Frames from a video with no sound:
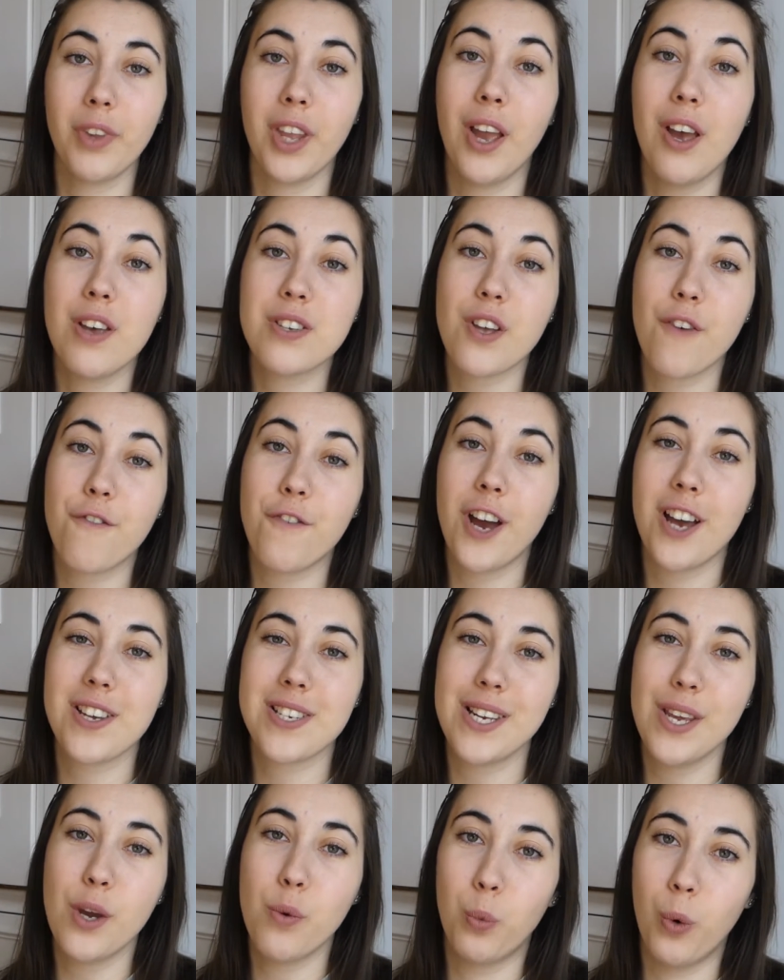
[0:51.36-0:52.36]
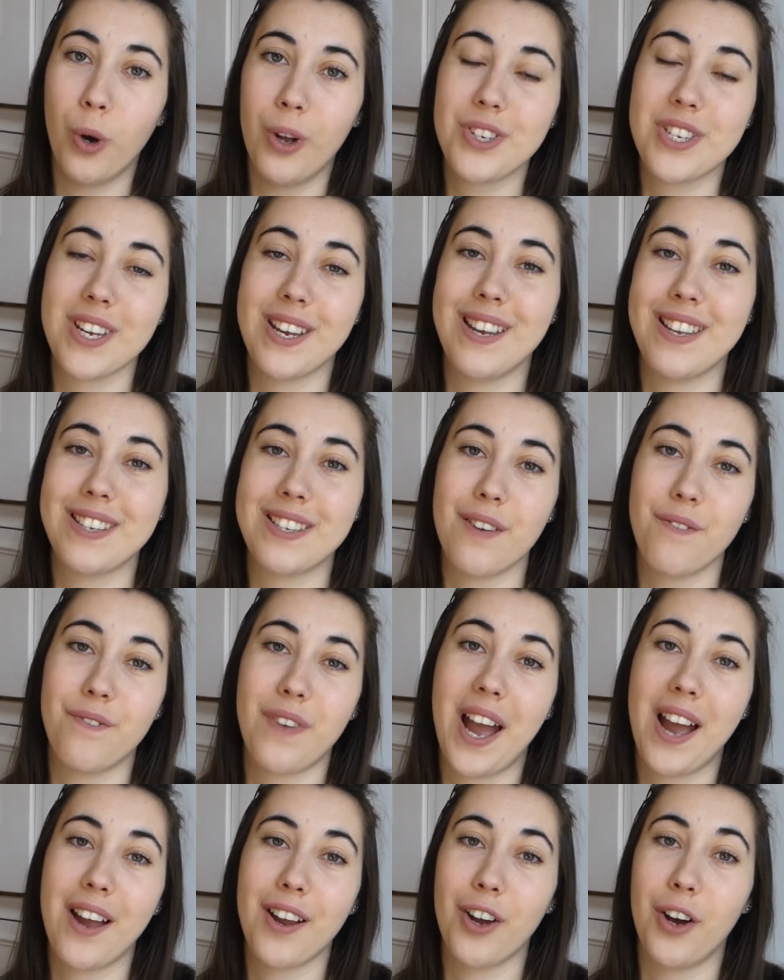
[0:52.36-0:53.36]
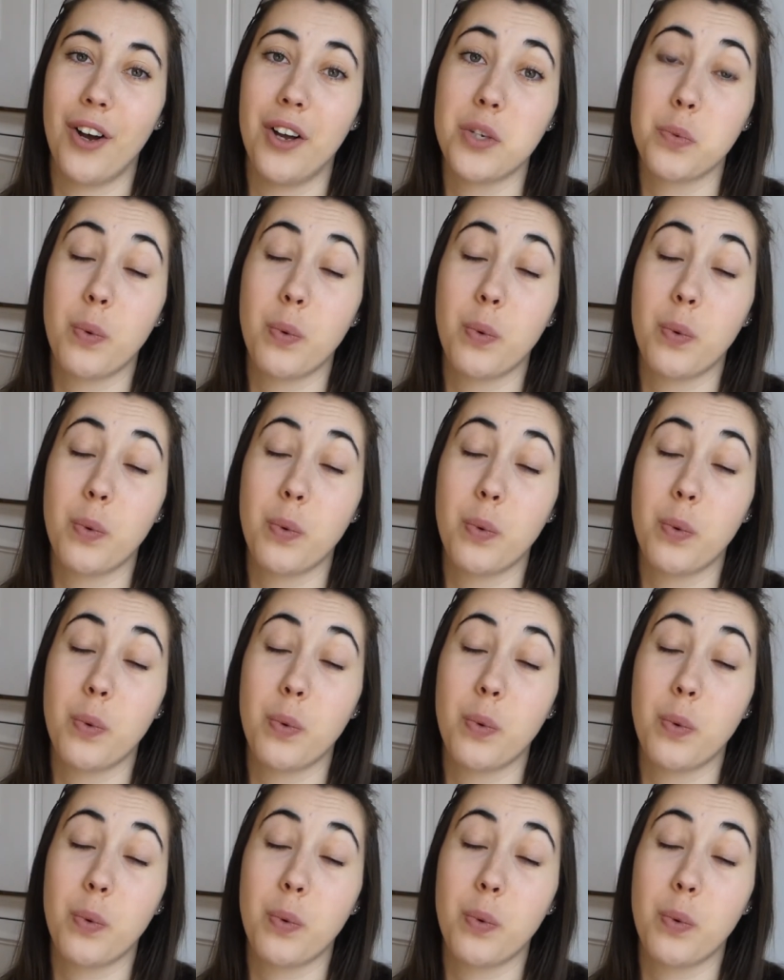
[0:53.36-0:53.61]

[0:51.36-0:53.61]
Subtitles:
So firstly, what is Vanguard?